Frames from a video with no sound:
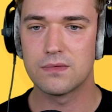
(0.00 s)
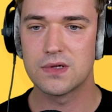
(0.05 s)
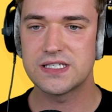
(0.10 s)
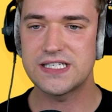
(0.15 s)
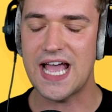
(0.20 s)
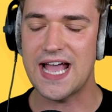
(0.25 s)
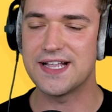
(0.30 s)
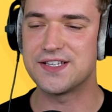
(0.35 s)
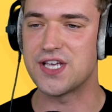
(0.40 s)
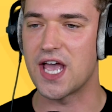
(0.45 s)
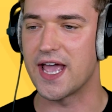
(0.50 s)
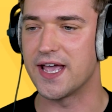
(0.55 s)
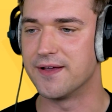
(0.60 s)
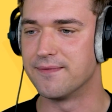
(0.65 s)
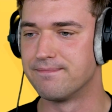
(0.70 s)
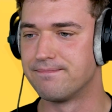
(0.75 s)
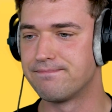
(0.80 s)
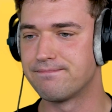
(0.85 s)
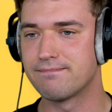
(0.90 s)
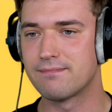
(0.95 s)
Sanjay,
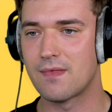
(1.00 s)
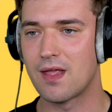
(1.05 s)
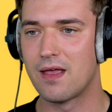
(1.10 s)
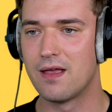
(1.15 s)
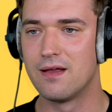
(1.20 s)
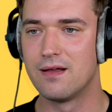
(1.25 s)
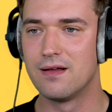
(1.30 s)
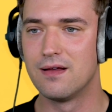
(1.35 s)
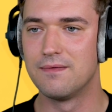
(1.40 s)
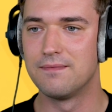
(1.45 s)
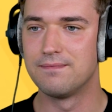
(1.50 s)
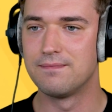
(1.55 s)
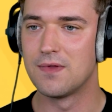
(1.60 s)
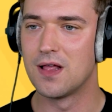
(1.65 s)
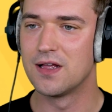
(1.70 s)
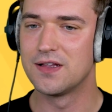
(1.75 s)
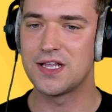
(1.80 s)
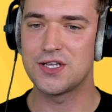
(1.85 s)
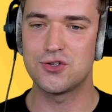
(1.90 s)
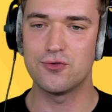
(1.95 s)

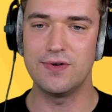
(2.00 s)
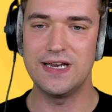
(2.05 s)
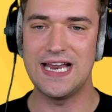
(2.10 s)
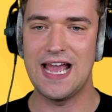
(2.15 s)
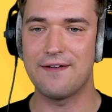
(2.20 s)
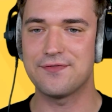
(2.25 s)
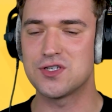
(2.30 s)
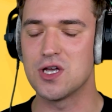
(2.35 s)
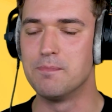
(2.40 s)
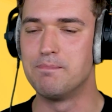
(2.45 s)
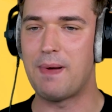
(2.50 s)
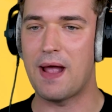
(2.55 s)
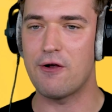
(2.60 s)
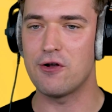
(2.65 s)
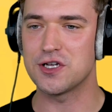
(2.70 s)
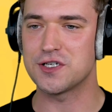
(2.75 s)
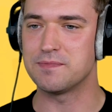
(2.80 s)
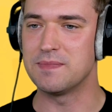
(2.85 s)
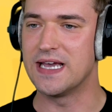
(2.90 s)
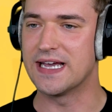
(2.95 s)
did you really have to
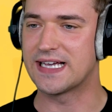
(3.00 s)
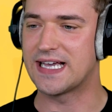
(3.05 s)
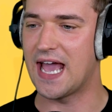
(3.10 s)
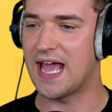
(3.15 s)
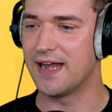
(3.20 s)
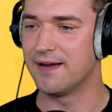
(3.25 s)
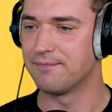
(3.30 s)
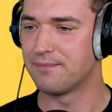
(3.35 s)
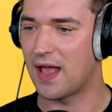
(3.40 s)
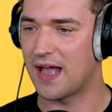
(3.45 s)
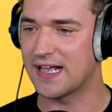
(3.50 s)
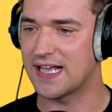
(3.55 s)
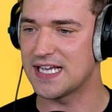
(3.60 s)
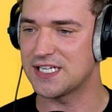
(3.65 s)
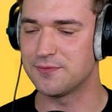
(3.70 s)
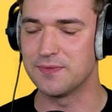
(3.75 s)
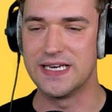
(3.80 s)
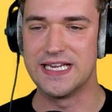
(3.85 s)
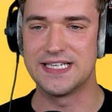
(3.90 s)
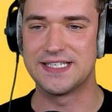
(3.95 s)
embarrass me again? I
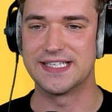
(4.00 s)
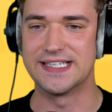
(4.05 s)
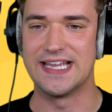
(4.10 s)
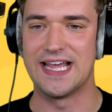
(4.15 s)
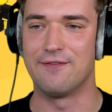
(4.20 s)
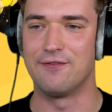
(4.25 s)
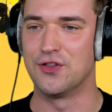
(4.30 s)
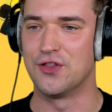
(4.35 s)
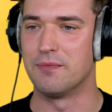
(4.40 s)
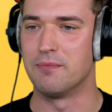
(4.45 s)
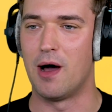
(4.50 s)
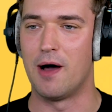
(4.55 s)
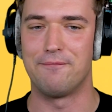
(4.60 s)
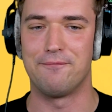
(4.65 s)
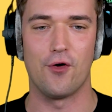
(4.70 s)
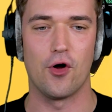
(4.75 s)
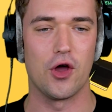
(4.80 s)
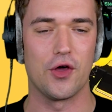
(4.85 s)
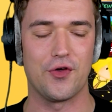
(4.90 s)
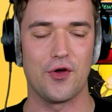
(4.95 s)
guess we need to level them up
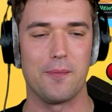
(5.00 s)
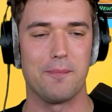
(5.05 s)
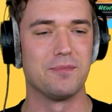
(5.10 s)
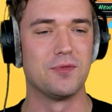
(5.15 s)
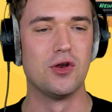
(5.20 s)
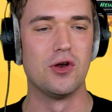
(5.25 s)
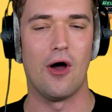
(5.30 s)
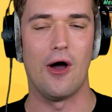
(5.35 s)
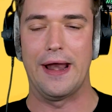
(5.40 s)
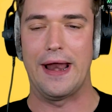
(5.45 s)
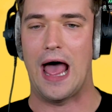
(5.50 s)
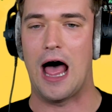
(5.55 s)
further. You know what?